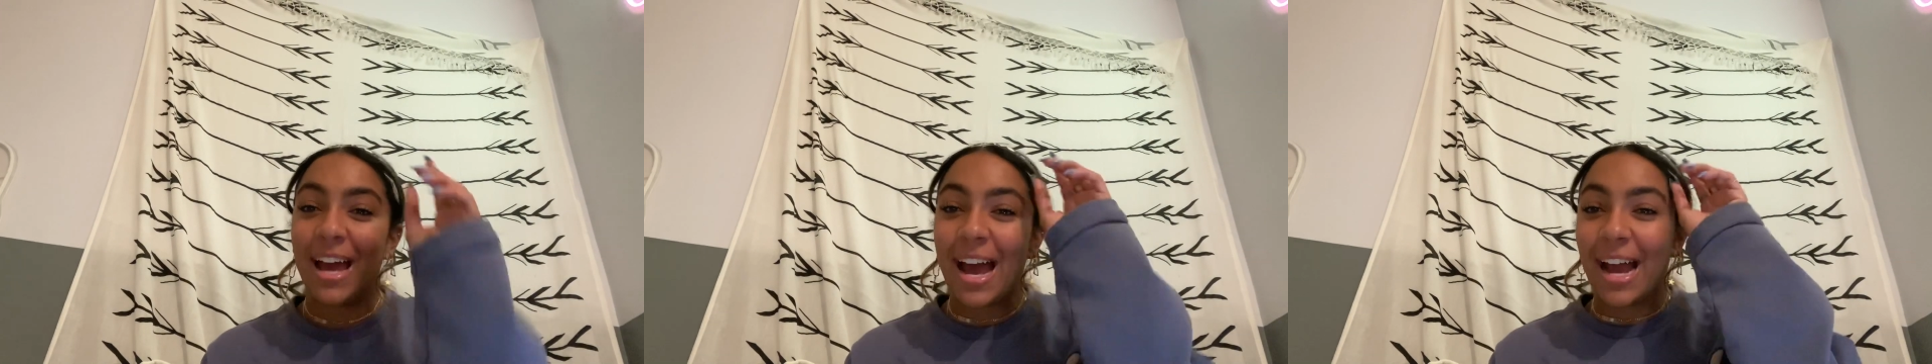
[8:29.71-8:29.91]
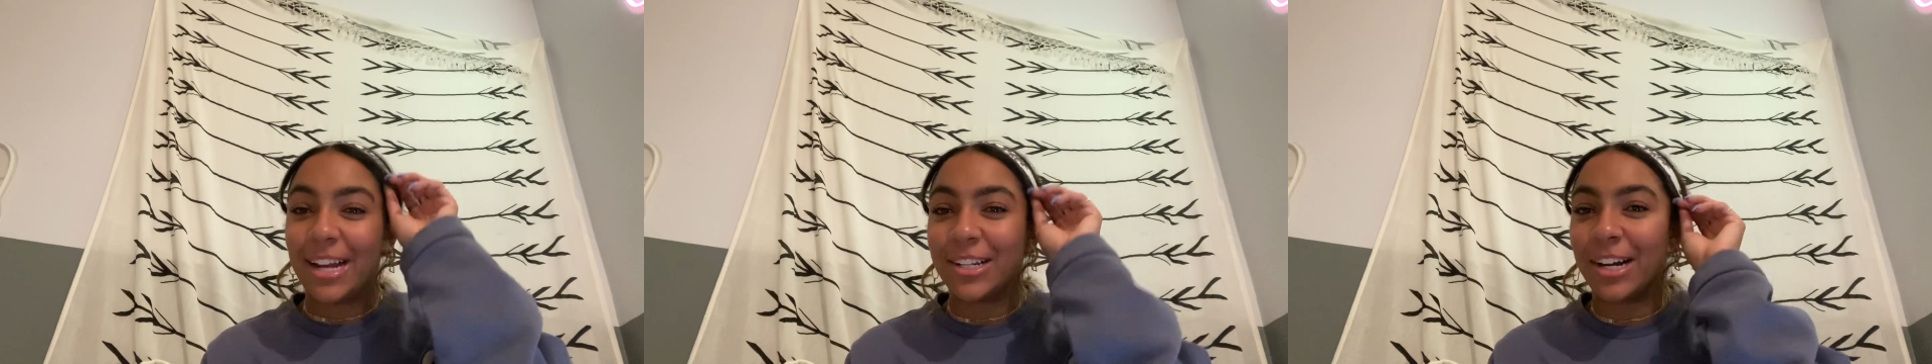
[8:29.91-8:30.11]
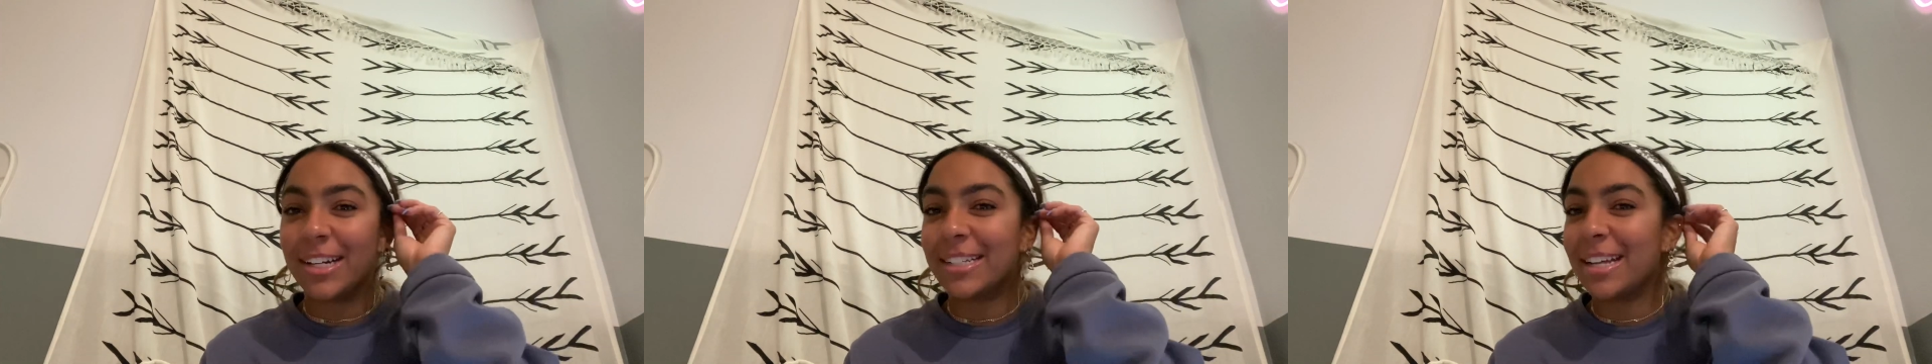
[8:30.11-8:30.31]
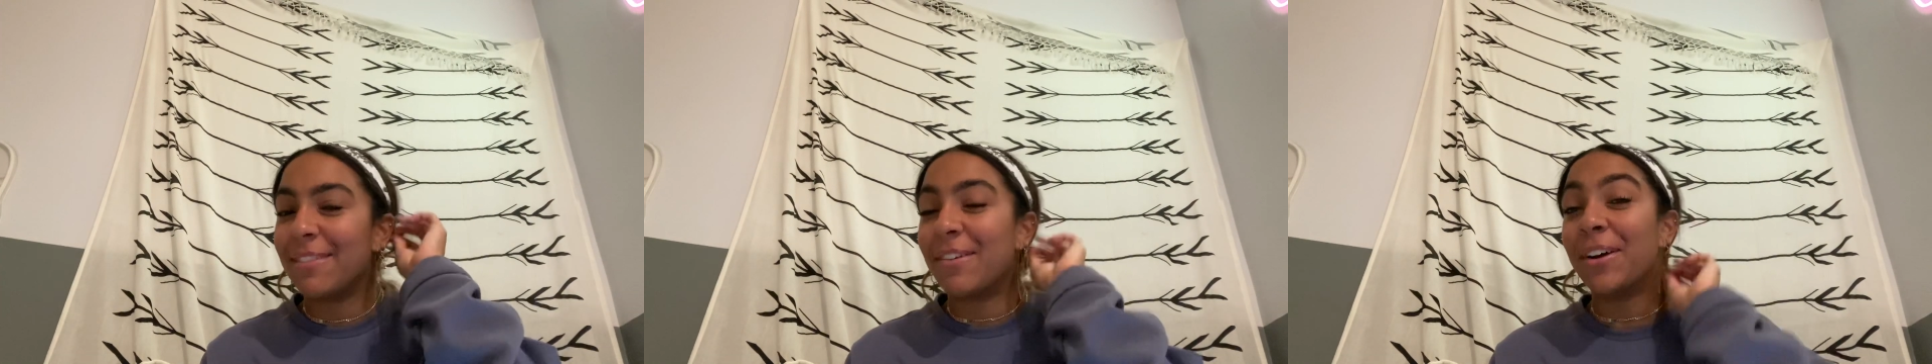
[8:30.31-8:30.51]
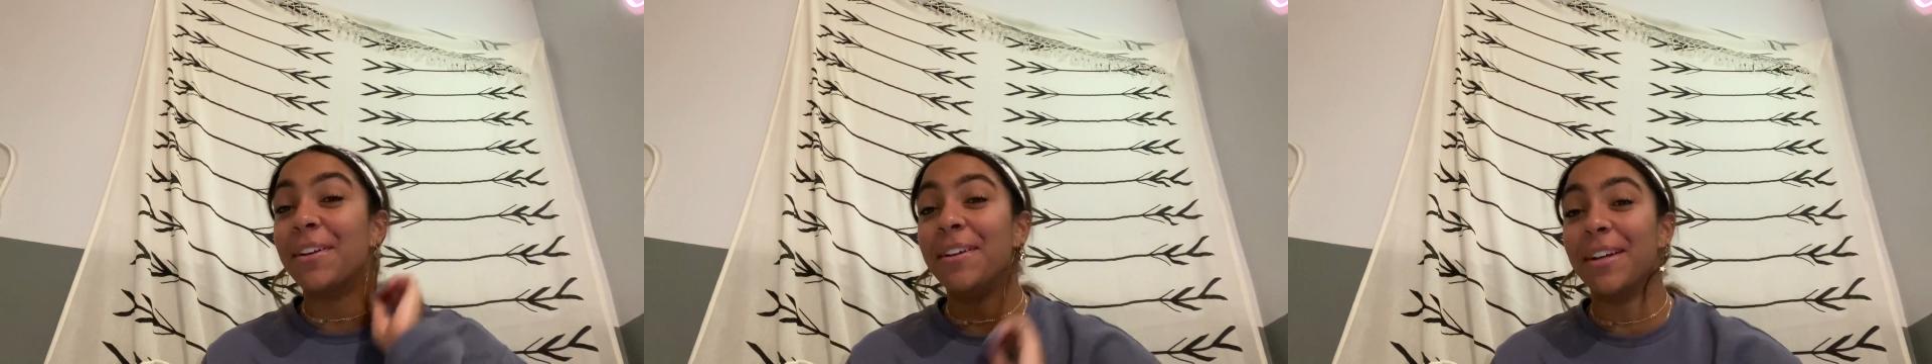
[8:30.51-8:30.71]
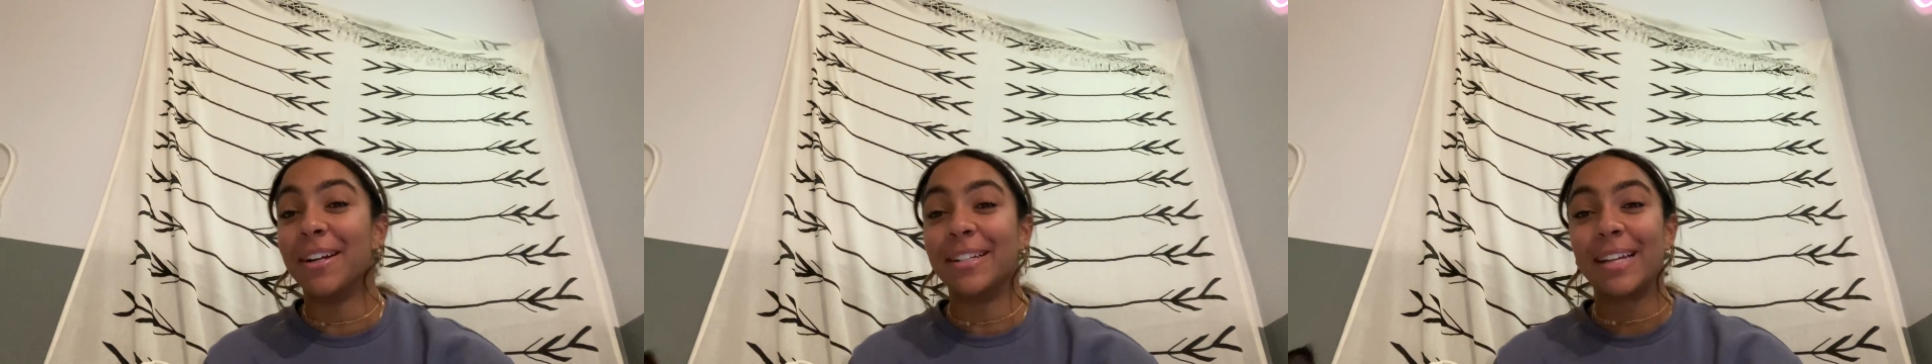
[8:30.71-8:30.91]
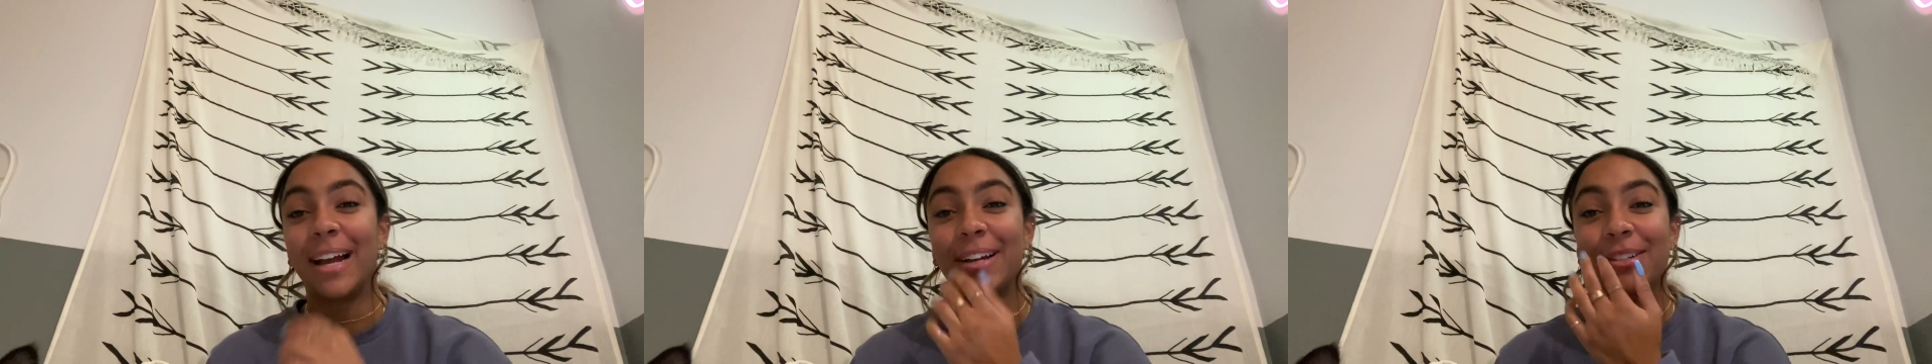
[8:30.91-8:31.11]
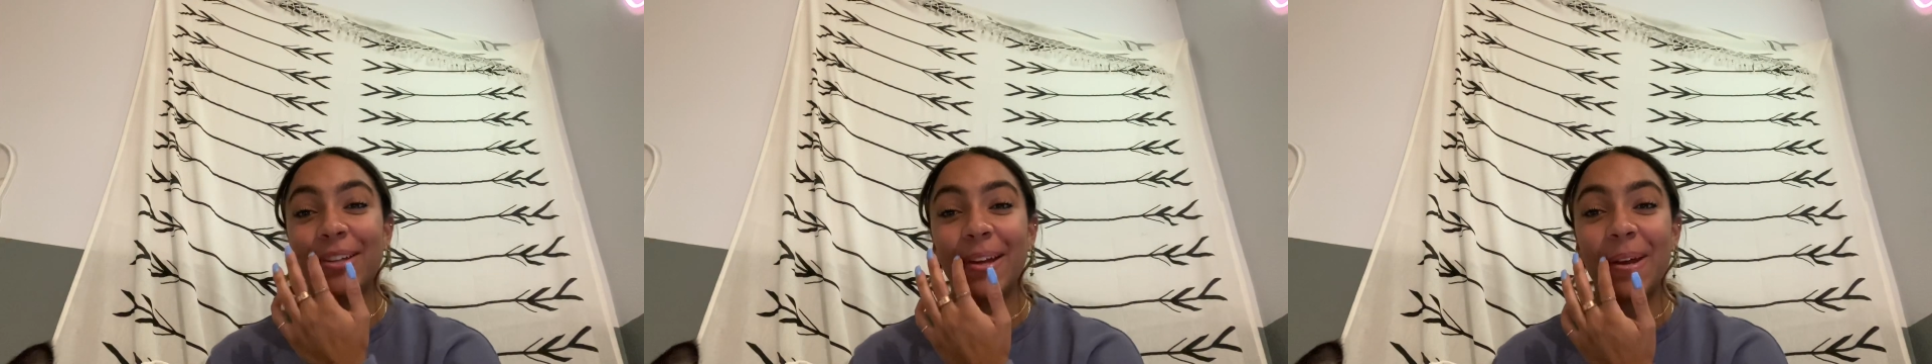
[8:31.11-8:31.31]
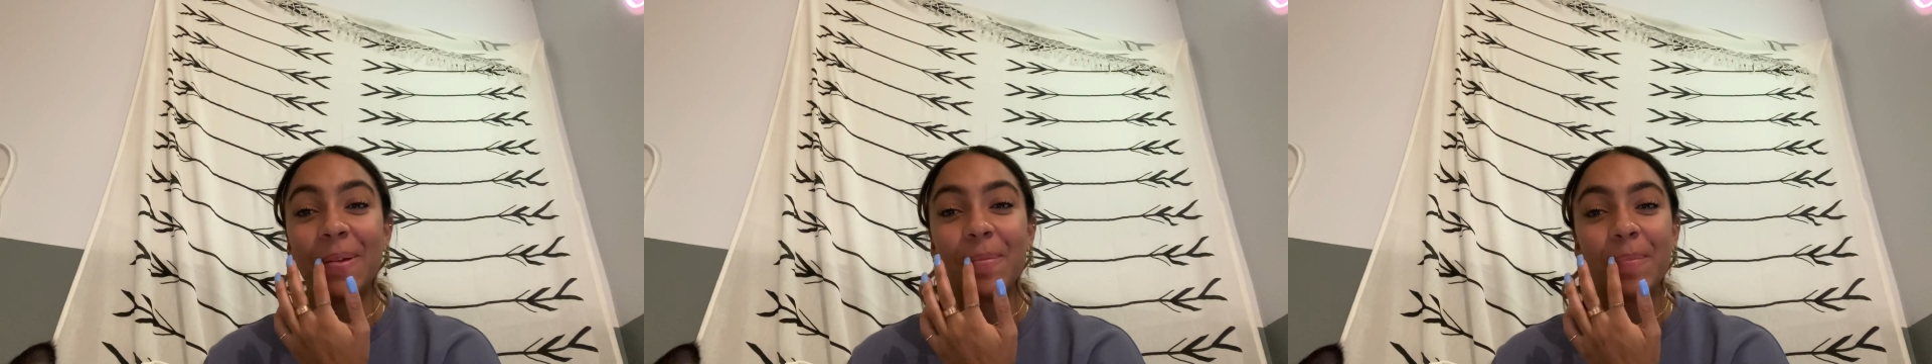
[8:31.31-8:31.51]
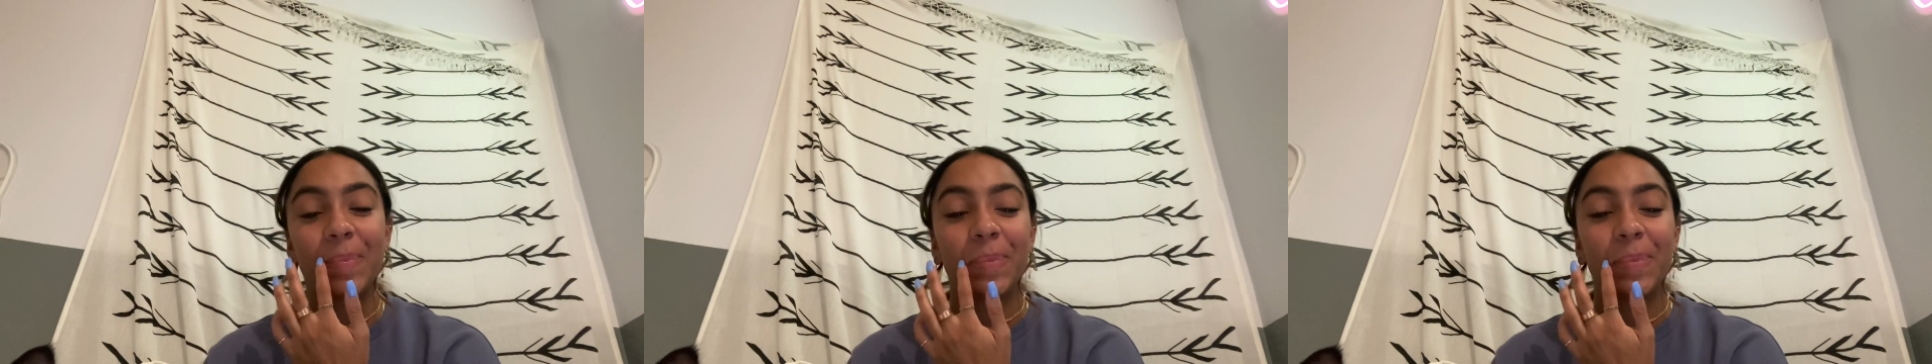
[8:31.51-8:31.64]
I talked to him on New Year's, actually.